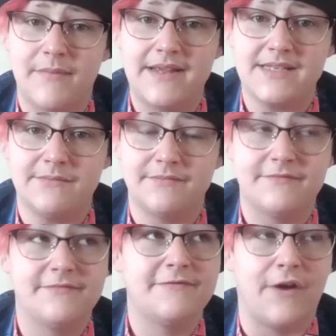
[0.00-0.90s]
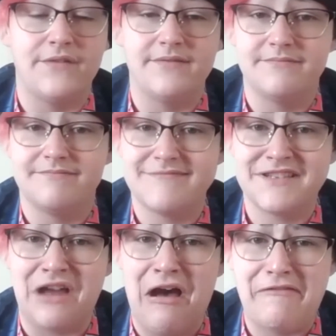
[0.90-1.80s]
make some fun
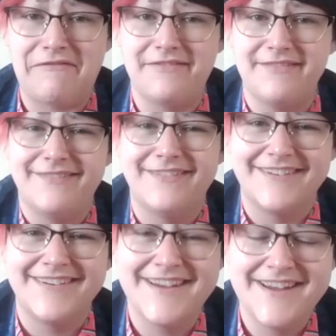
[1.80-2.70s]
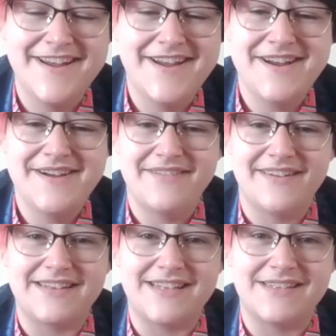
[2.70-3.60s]
stuff.
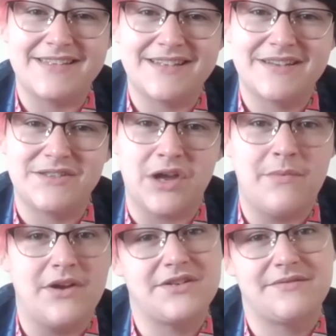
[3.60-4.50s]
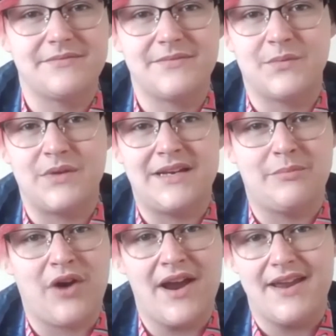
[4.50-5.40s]
Because it's so much, we need a
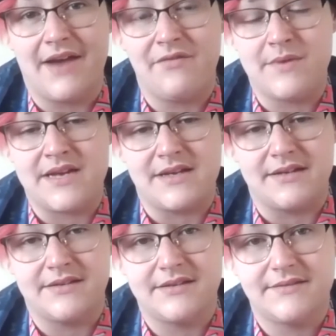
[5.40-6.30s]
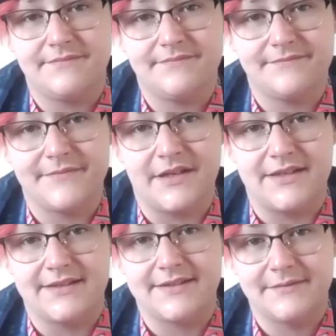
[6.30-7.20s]
break. Everybody does.
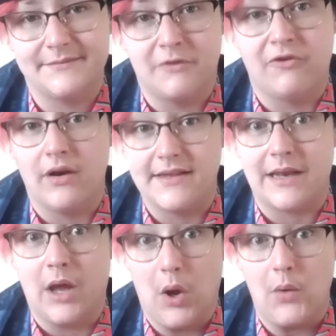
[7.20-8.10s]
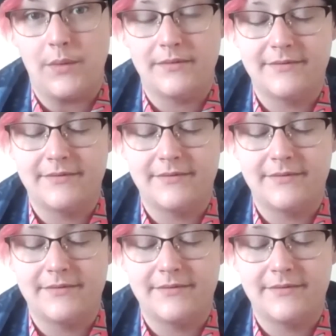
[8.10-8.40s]
Like, morale is low.